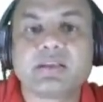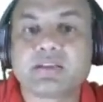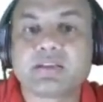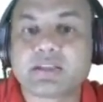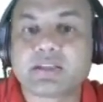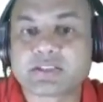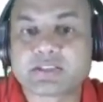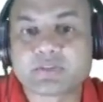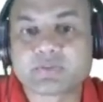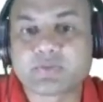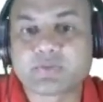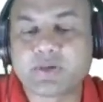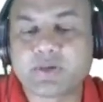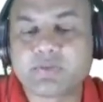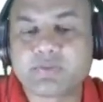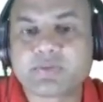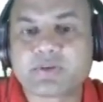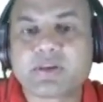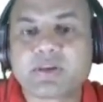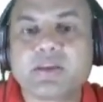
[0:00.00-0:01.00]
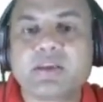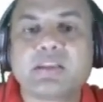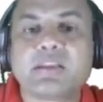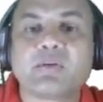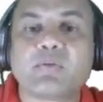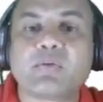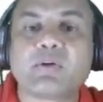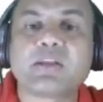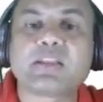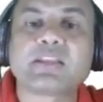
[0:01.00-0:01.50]
This is 5. Now
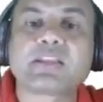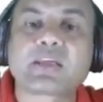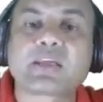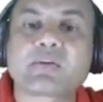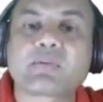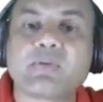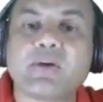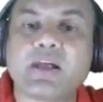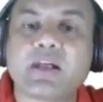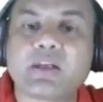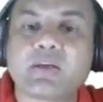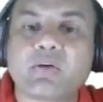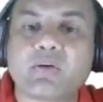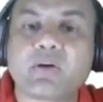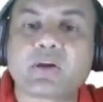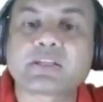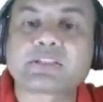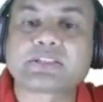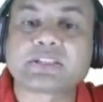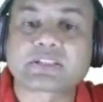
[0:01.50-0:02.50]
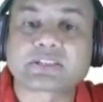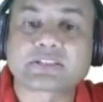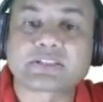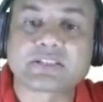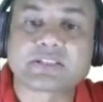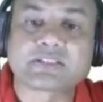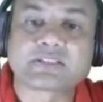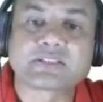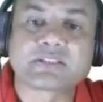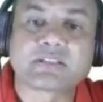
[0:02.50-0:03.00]
what is required or
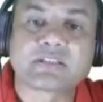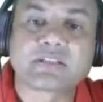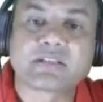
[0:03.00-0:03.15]
success?